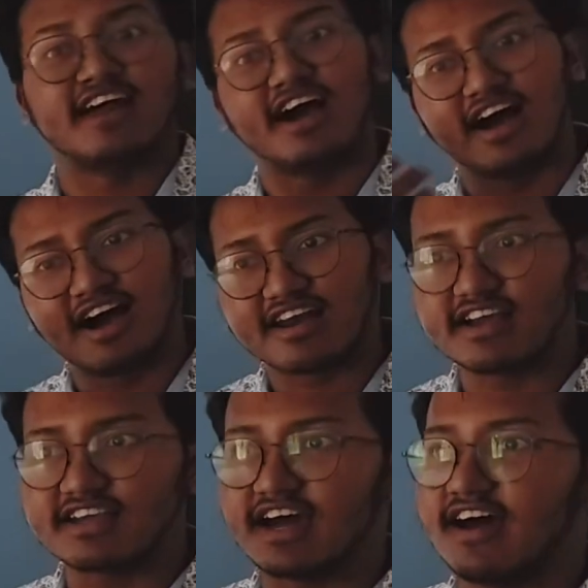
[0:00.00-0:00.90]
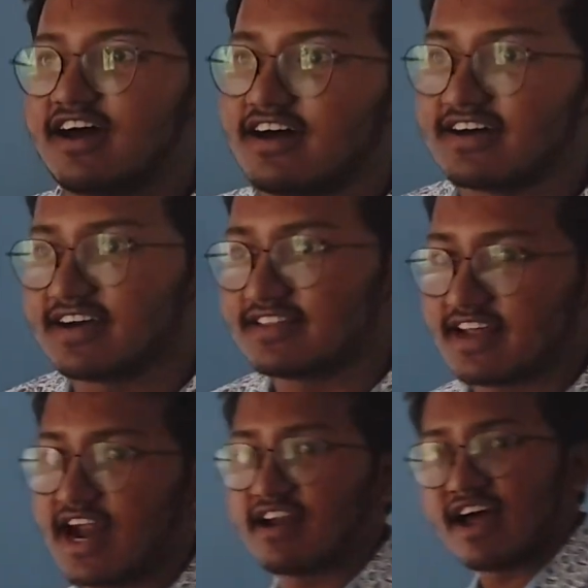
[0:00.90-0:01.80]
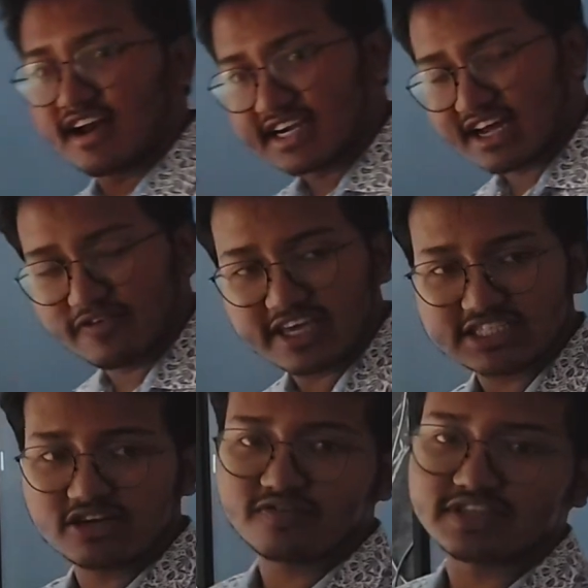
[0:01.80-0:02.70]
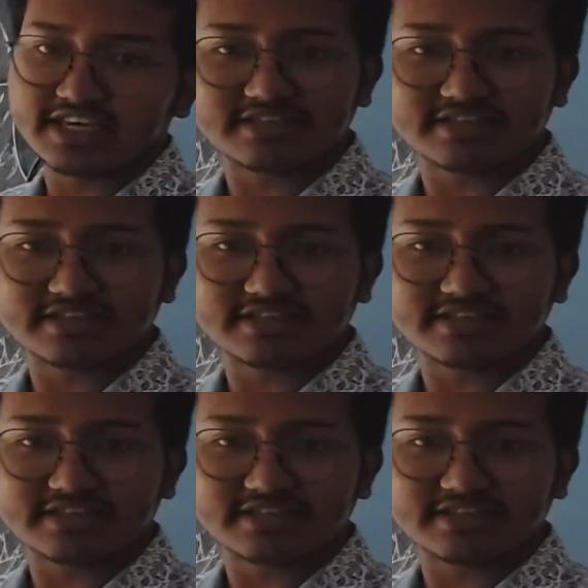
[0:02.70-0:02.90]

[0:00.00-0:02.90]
ratta. The rattification of